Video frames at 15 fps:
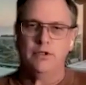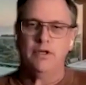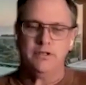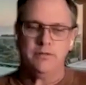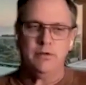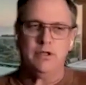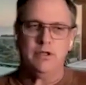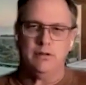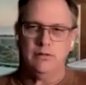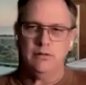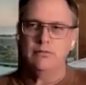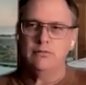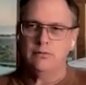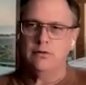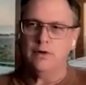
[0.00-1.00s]
Trust me,
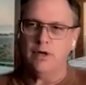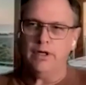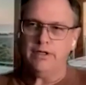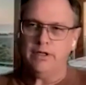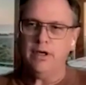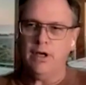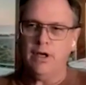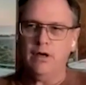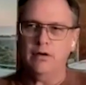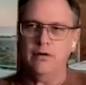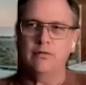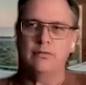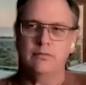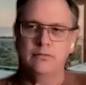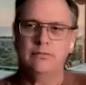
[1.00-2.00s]
write it down.